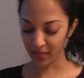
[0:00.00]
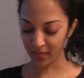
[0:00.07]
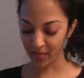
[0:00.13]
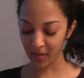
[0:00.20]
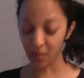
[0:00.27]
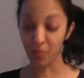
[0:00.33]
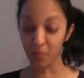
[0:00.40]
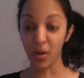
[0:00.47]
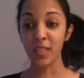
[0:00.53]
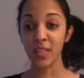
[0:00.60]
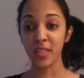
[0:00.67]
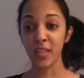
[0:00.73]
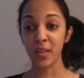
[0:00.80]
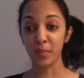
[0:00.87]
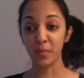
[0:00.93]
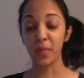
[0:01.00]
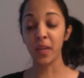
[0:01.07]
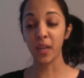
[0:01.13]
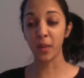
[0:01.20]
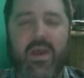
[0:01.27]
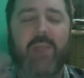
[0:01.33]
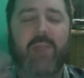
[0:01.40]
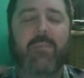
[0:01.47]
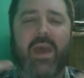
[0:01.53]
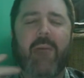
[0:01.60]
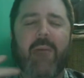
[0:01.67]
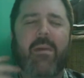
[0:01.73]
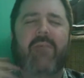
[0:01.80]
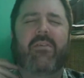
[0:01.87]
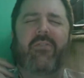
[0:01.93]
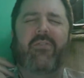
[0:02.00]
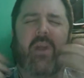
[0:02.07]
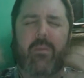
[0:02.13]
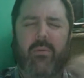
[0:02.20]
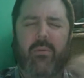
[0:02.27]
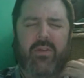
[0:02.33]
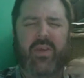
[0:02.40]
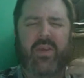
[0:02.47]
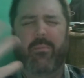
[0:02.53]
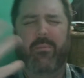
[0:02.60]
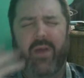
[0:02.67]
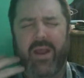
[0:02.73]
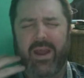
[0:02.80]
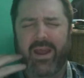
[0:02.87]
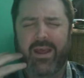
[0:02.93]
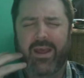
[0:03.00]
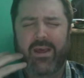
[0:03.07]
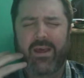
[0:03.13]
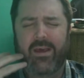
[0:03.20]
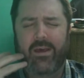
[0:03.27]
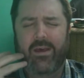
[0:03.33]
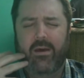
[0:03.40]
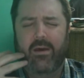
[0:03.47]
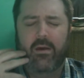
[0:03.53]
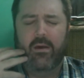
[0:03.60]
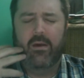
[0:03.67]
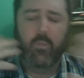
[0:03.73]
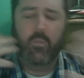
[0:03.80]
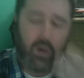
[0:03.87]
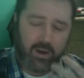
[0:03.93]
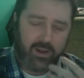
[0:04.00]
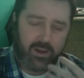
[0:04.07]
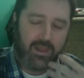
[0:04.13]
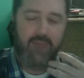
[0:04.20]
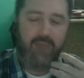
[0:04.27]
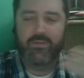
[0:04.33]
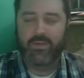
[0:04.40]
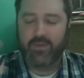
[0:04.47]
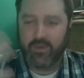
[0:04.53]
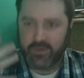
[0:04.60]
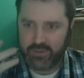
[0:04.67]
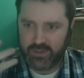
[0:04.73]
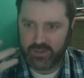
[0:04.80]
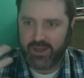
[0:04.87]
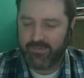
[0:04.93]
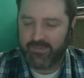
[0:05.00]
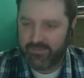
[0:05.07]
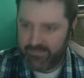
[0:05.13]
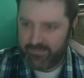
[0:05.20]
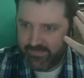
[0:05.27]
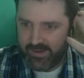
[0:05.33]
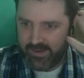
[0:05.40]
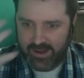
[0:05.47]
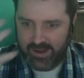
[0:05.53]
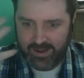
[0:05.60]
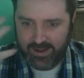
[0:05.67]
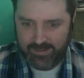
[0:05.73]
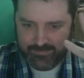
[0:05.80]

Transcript: and Bob, um, you know, it's it's on me. I'm having trouble separating work life and social life. Uh,